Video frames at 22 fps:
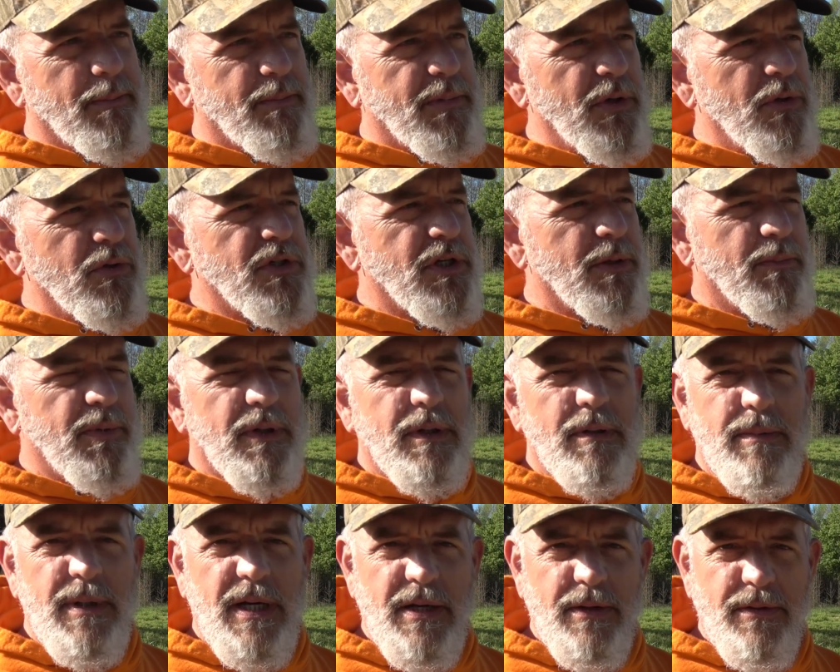I usually
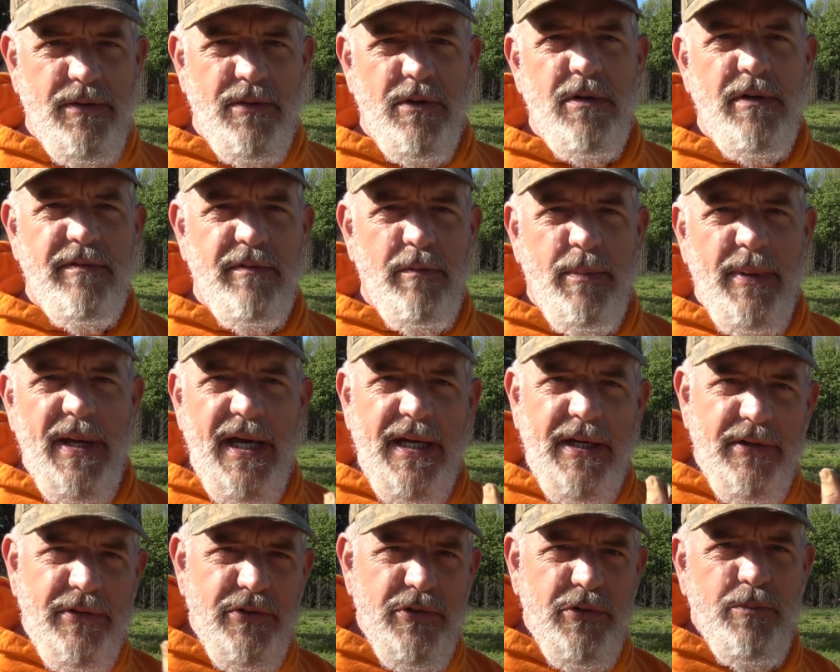put about 1/3 of a
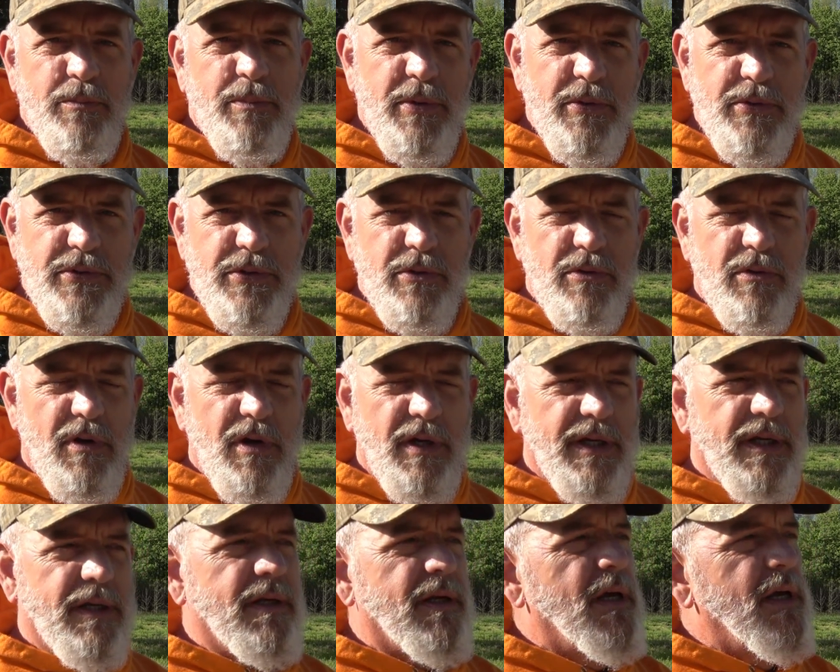bag of Dirt Booster
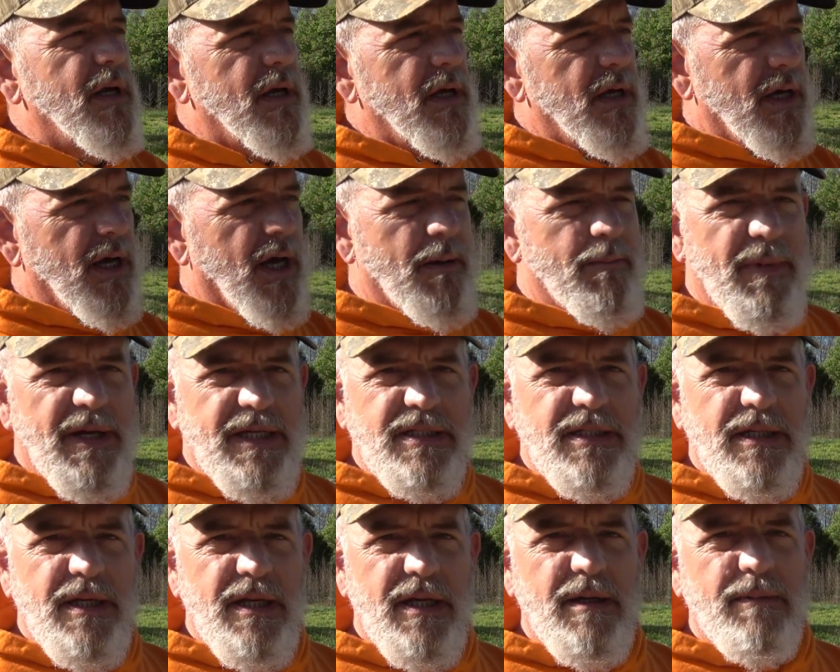on it. I
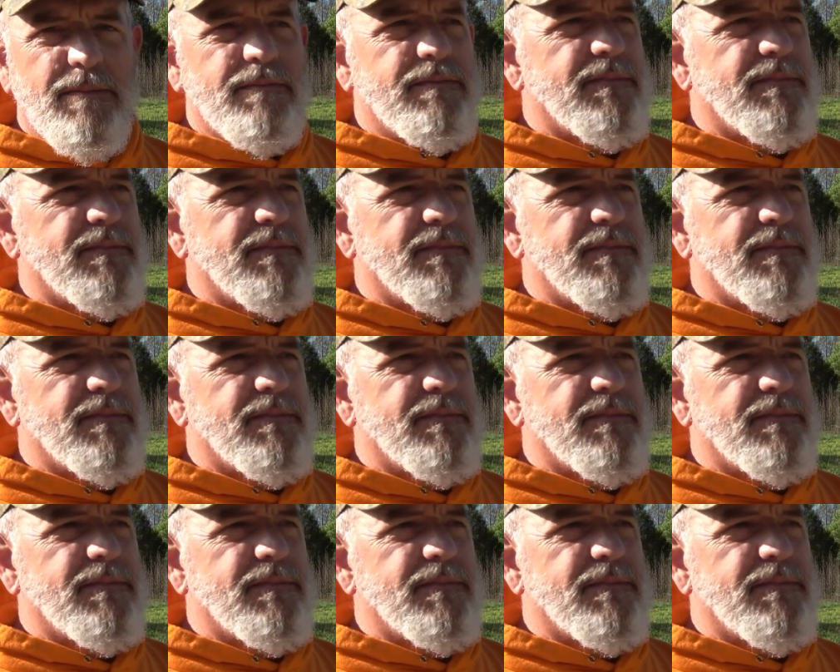mix it up.